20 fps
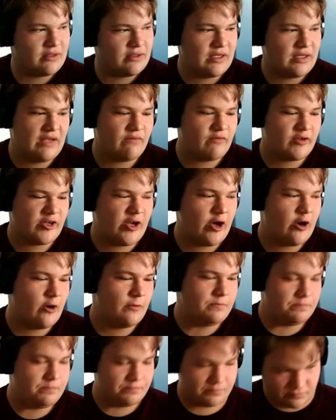Even
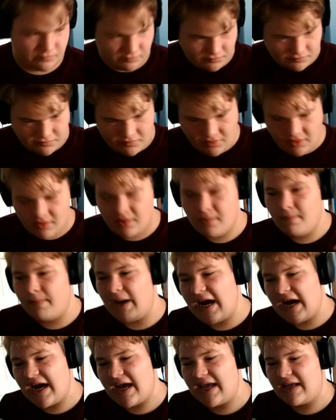though,
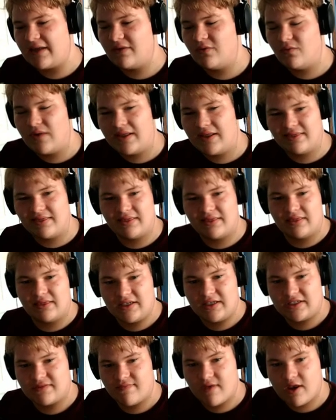by when
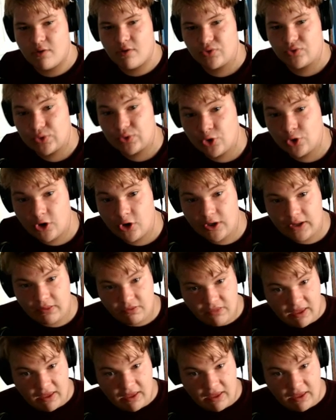this video was recorded,